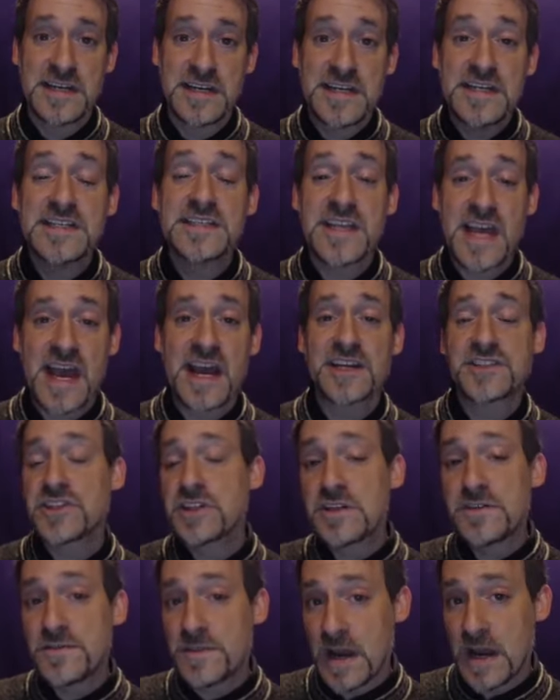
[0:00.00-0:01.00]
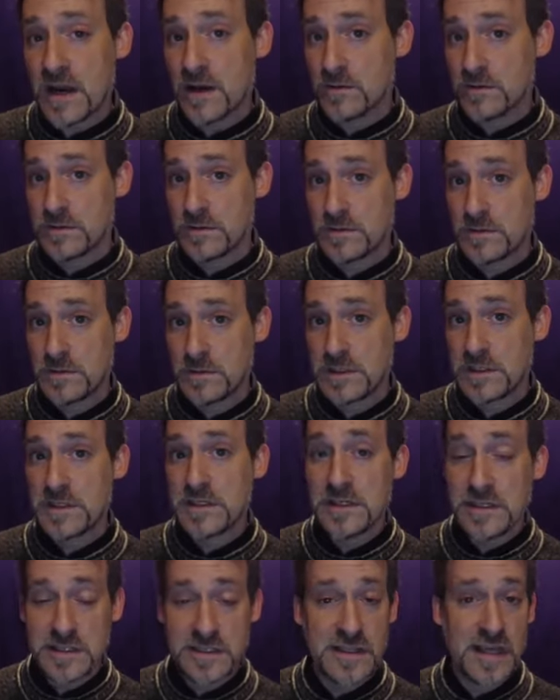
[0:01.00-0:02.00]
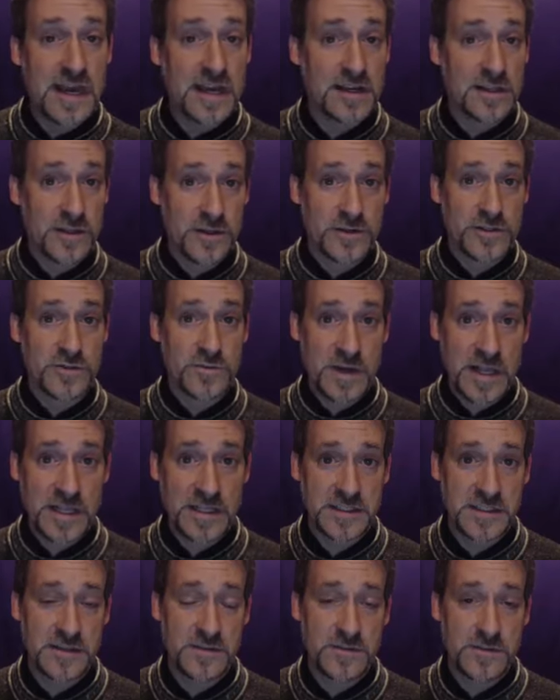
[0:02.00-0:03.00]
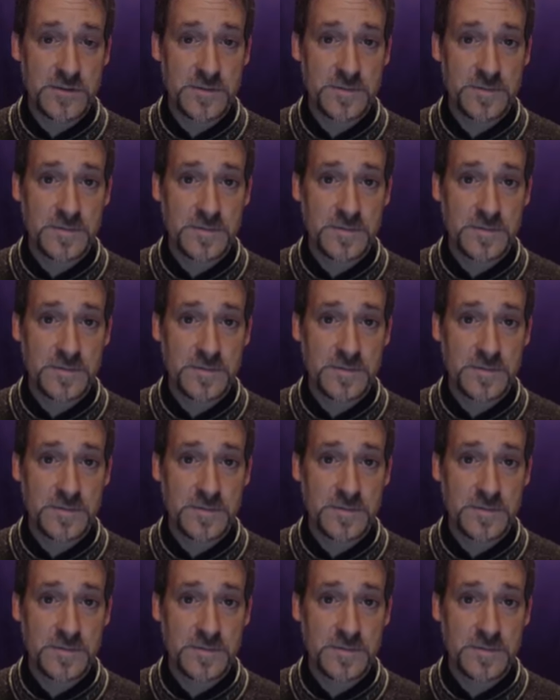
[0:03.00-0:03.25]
is actually found in that close relative.